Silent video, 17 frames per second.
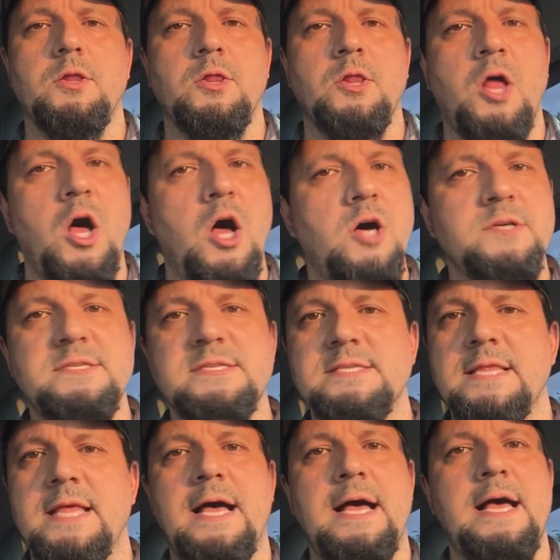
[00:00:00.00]
Long
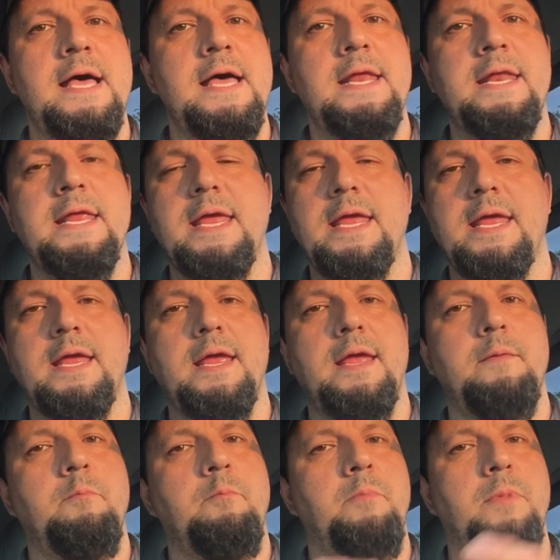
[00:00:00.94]
slide.
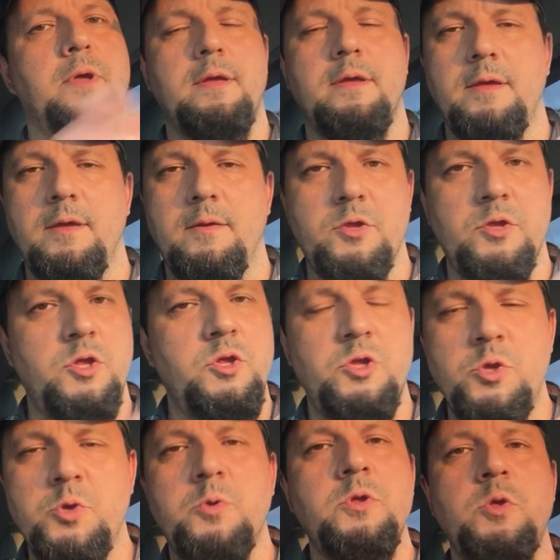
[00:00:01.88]

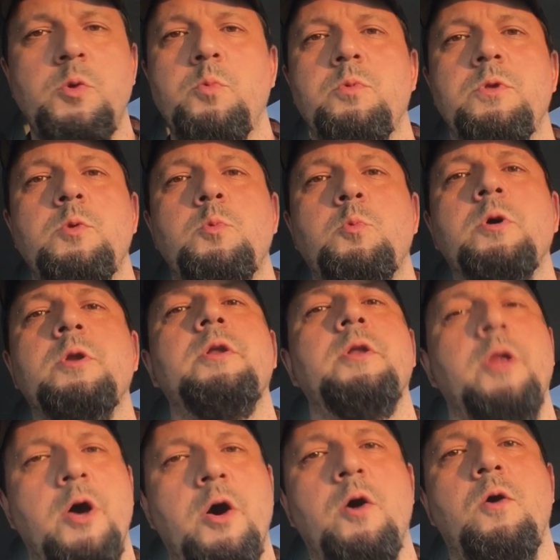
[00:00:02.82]
You
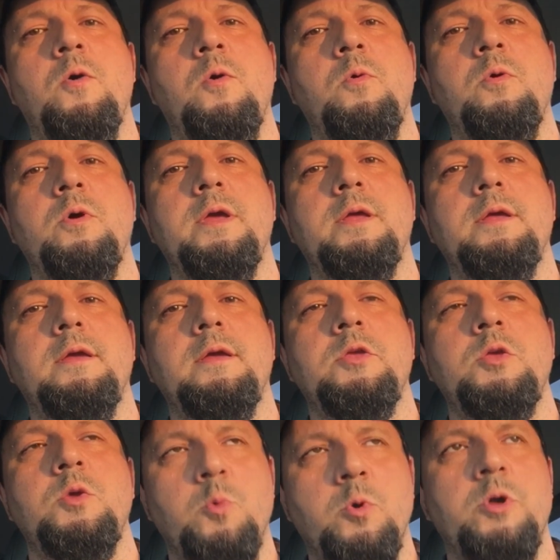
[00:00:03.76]
wouldn't know
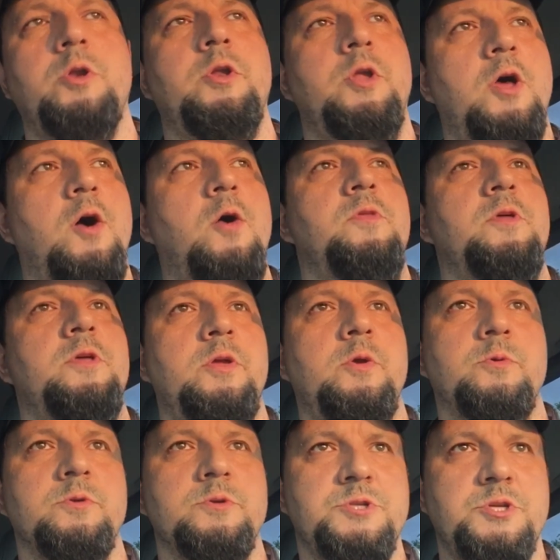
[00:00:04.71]
that
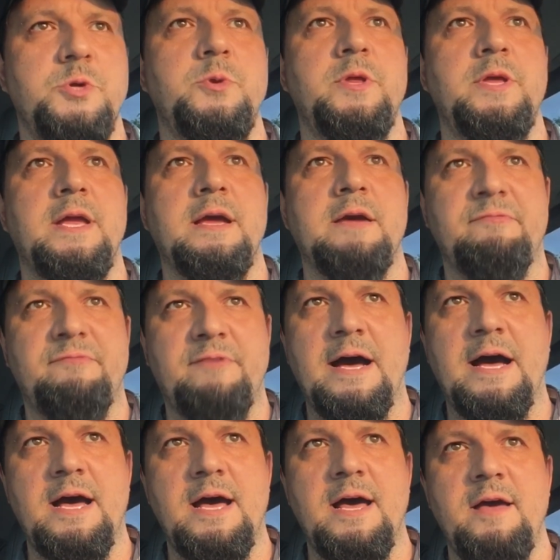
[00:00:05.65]
you were shooting a
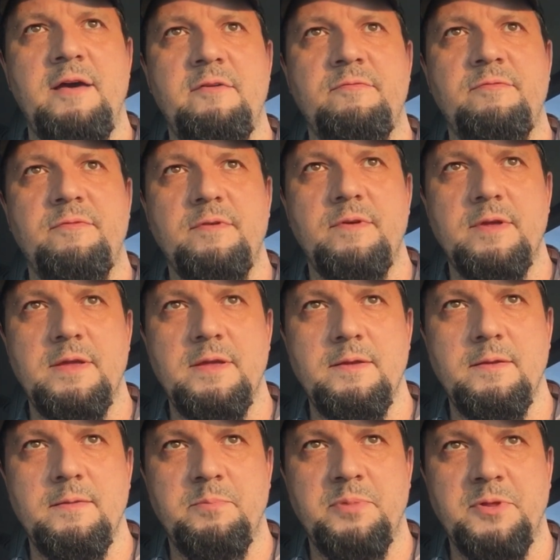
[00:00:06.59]

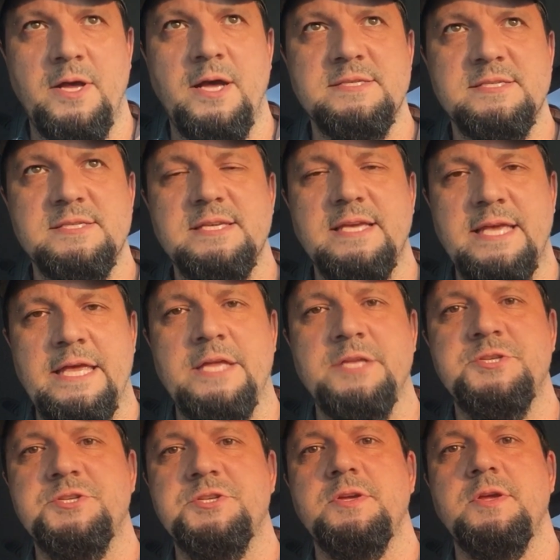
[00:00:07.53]
5+
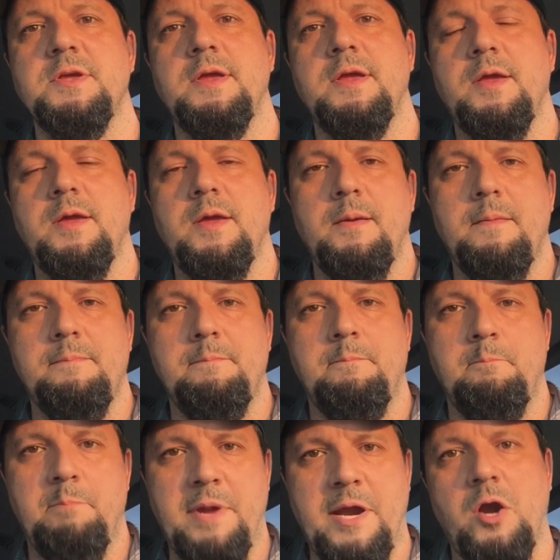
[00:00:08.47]
inch
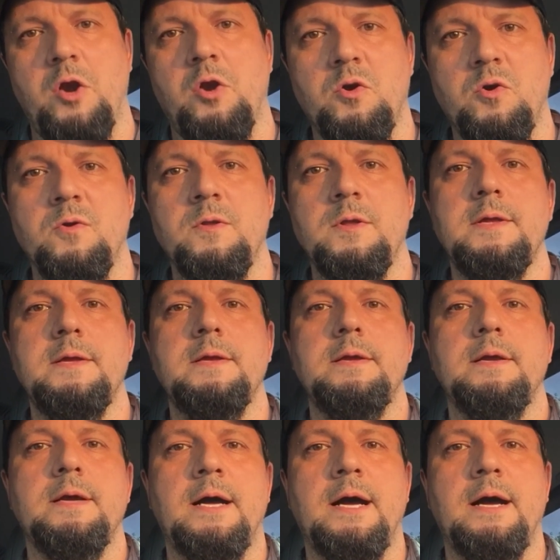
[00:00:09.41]
barrel.
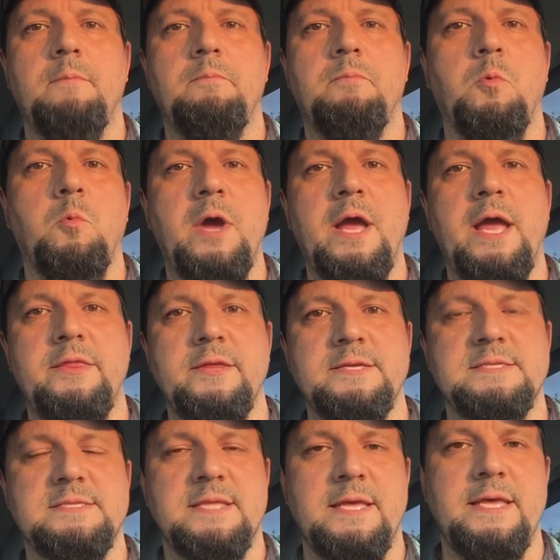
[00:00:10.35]
The way the